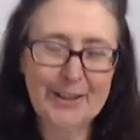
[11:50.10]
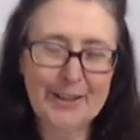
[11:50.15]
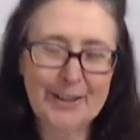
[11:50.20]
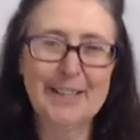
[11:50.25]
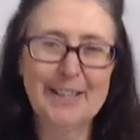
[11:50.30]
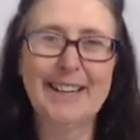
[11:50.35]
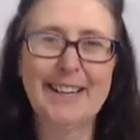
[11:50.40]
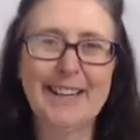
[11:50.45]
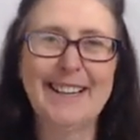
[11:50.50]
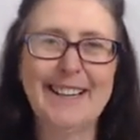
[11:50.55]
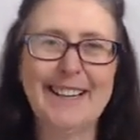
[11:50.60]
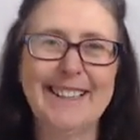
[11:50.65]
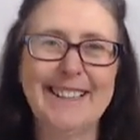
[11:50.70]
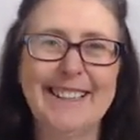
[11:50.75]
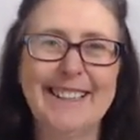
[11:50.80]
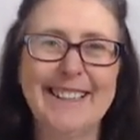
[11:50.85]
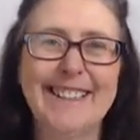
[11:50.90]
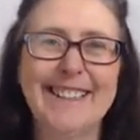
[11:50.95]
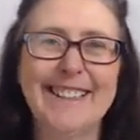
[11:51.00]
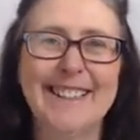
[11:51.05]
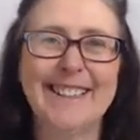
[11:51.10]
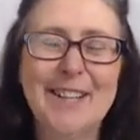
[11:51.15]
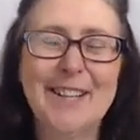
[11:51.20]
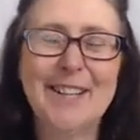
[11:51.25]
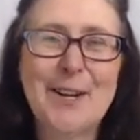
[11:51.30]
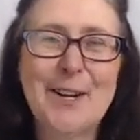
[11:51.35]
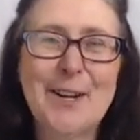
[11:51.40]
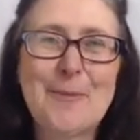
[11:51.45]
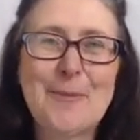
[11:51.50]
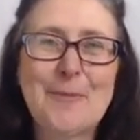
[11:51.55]

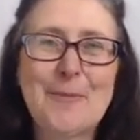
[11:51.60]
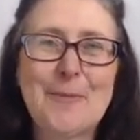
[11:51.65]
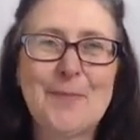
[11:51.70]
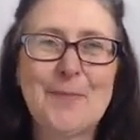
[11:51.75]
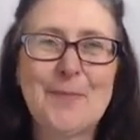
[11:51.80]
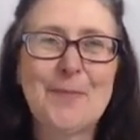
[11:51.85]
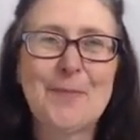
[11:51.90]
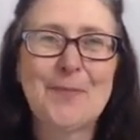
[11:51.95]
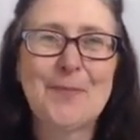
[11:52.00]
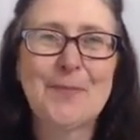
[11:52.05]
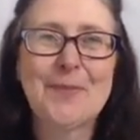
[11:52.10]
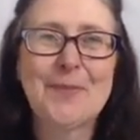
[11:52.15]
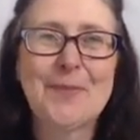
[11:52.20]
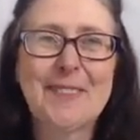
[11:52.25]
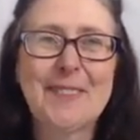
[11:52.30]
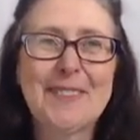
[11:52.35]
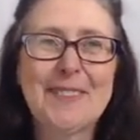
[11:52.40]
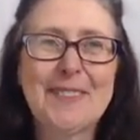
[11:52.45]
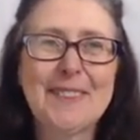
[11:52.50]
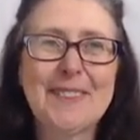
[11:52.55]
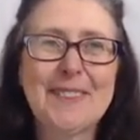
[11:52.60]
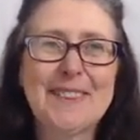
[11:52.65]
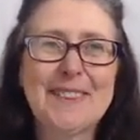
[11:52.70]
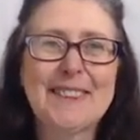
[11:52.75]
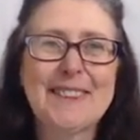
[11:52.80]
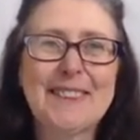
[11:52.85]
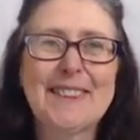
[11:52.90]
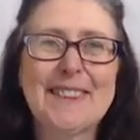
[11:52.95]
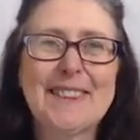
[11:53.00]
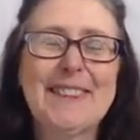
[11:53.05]

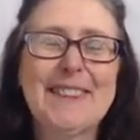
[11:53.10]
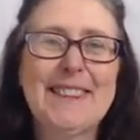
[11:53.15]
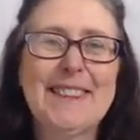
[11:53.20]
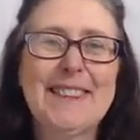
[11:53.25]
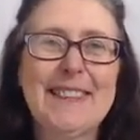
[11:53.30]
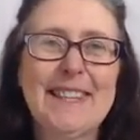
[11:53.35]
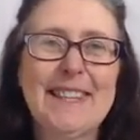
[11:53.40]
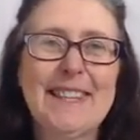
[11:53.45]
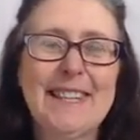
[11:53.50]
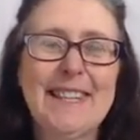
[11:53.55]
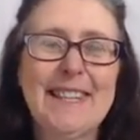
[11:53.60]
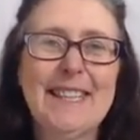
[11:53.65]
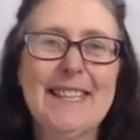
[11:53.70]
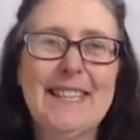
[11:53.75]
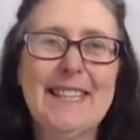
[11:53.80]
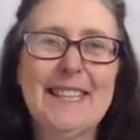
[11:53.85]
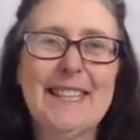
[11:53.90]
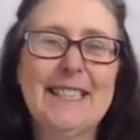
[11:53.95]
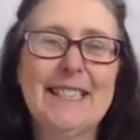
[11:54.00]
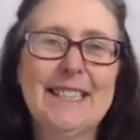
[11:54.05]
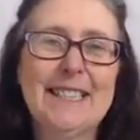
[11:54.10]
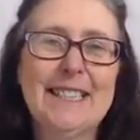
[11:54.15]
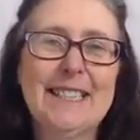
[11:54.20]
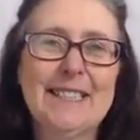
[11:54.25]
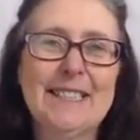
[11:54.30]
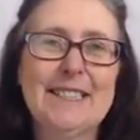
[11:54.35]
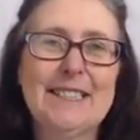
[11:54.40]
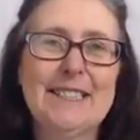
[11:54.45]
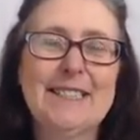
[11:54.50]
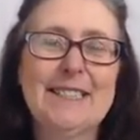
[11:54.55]

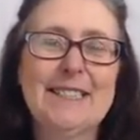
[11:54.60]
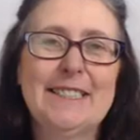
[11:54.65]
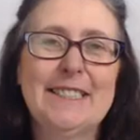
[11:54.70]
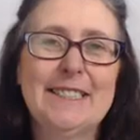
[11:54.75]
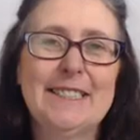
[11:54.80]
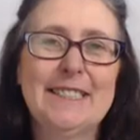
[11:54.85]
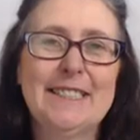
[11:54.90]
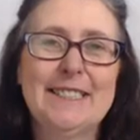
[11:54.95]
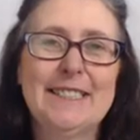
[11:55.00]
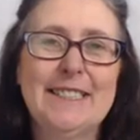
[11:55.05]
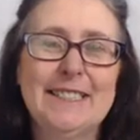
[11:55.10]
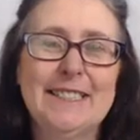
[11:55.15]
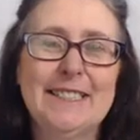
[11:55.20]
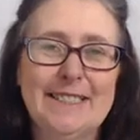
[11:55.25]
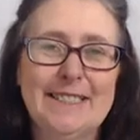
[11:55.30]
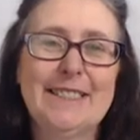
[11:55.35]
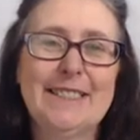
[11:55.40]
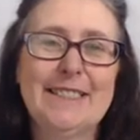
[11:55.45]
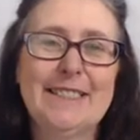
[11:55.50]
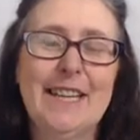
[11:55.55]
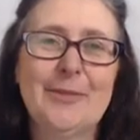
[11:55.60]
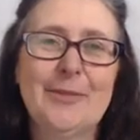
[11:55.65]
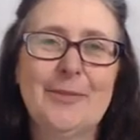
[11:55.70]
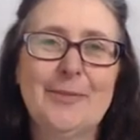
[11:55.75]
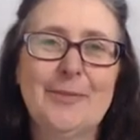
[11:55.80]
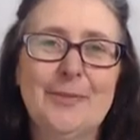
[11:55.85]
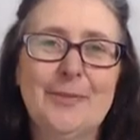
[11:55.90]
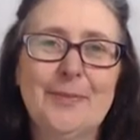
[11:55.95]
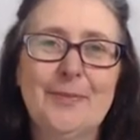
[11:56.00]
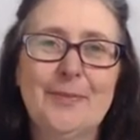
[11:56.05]

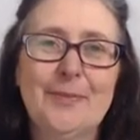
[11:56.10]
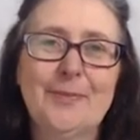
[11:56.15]
[no speech]